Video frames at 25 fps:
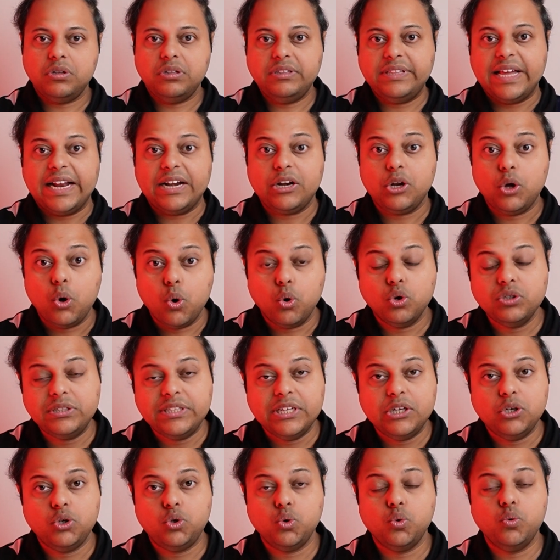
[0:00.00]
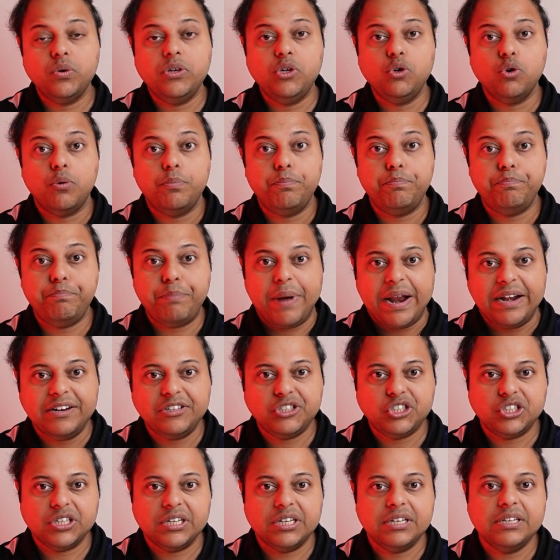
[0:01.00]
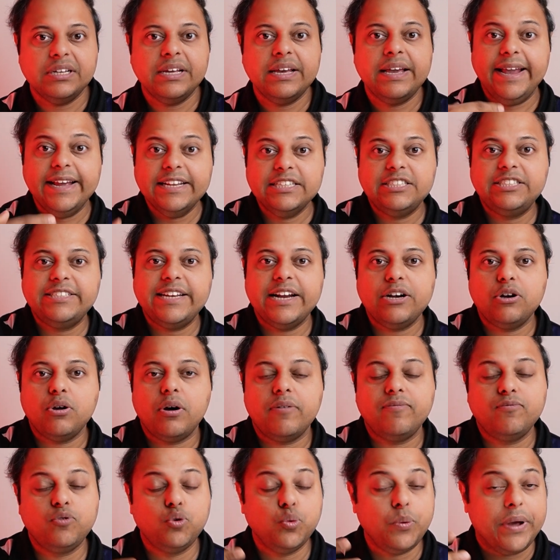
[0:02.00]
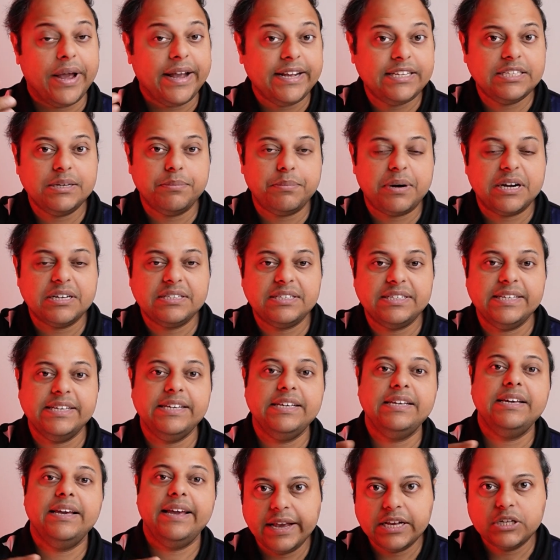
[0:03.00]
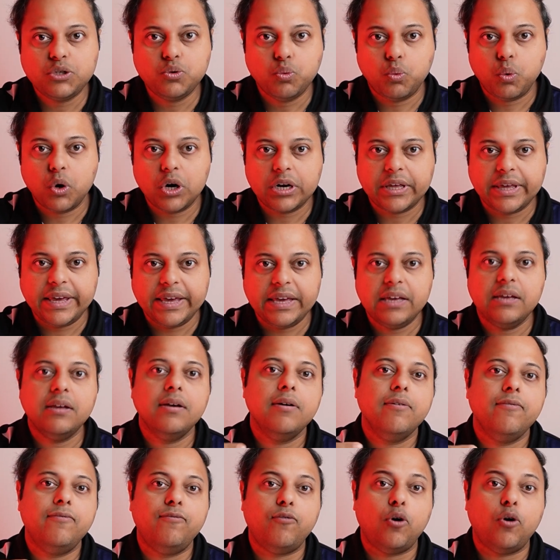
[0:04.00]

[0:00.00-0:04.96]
that goes into your pension instead of to HMRC is working